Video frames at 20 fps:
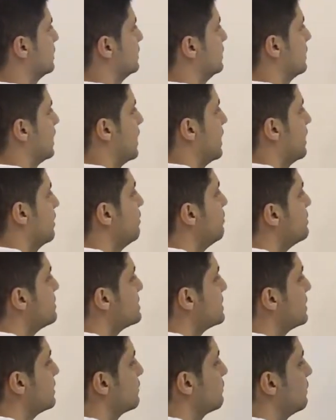The end
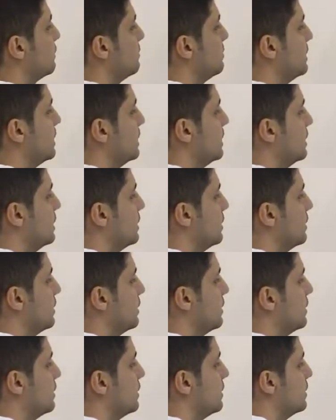result will be
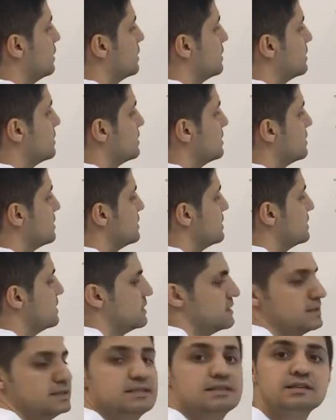
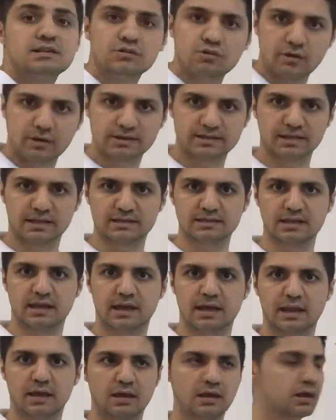0, as I
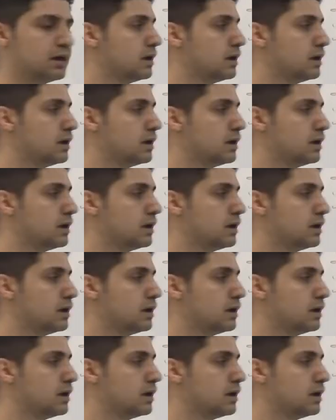said.